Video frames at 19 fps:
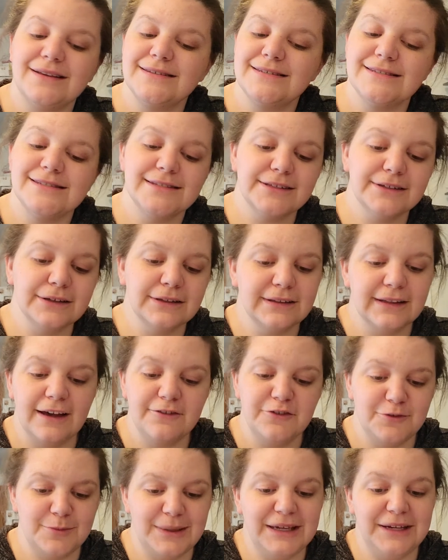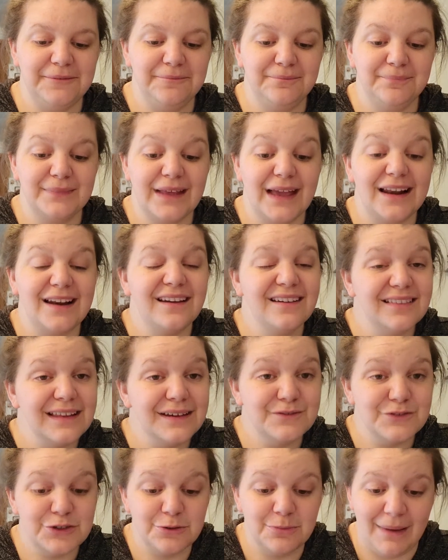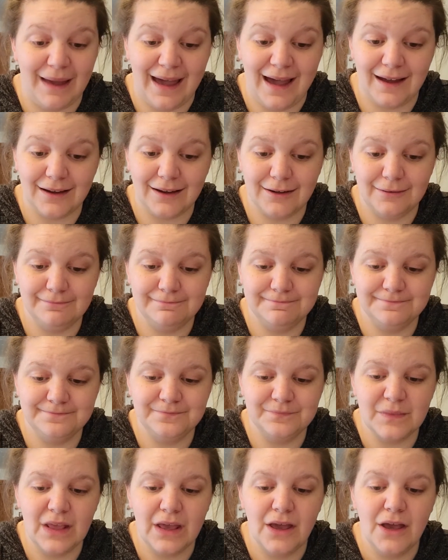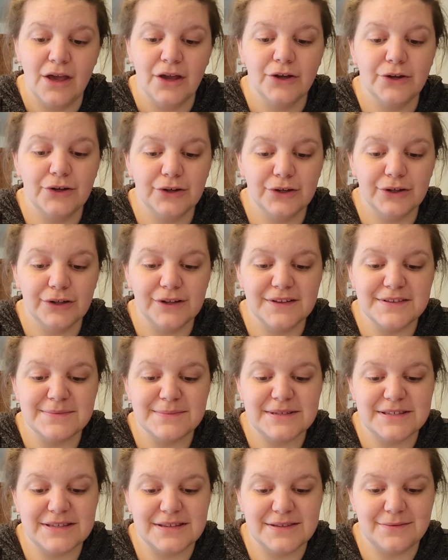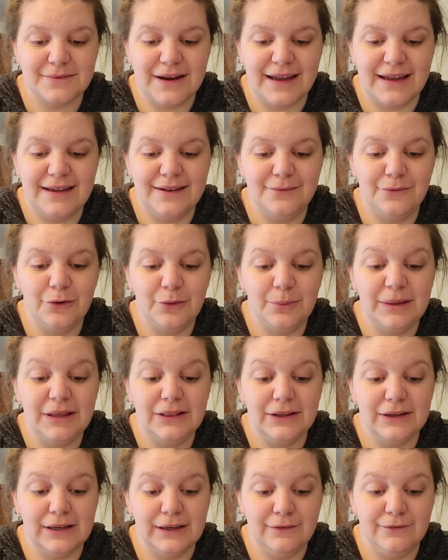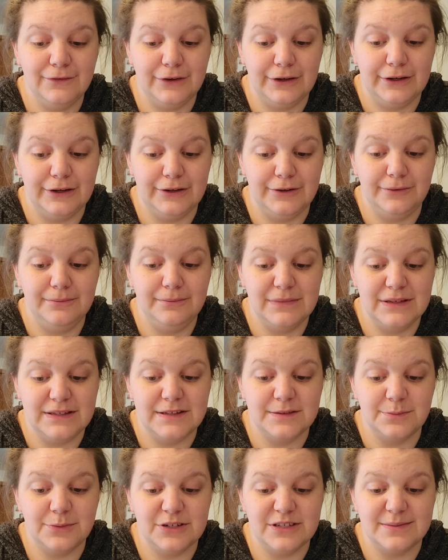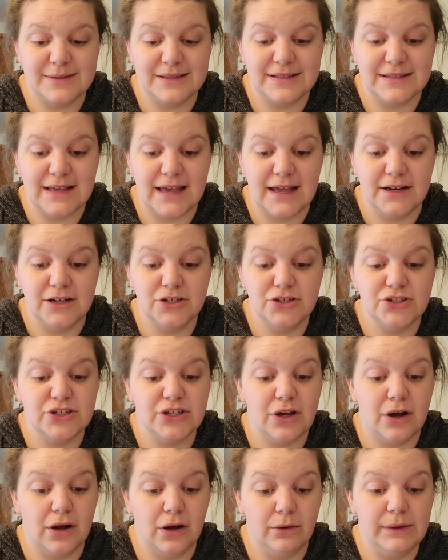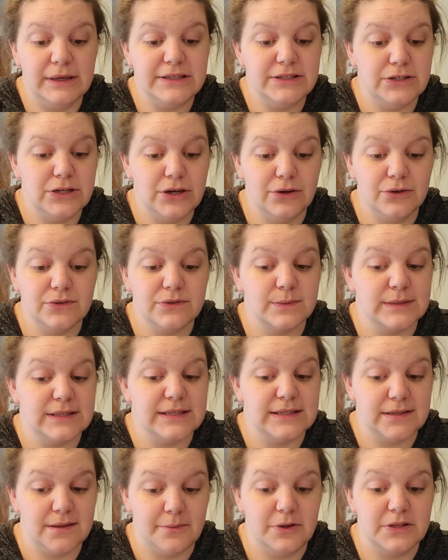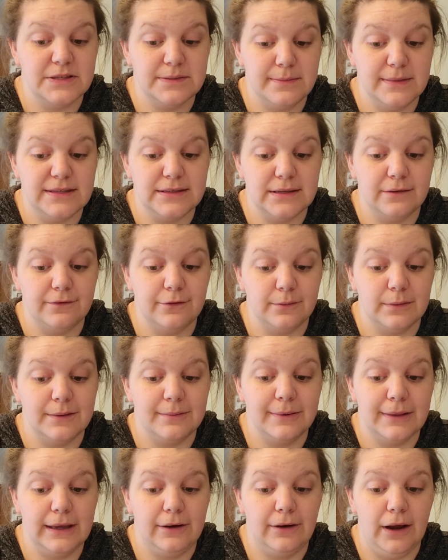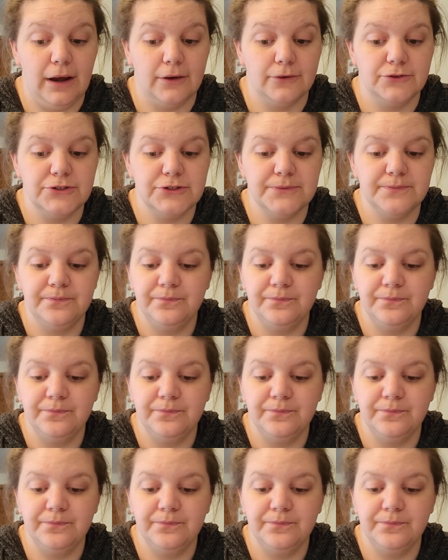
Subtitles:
still loved me, and I loved her back. Girls, Mrs. Wright will be looking for you, Mrs. Brisbane said. She always knows when someone's missing from the playground.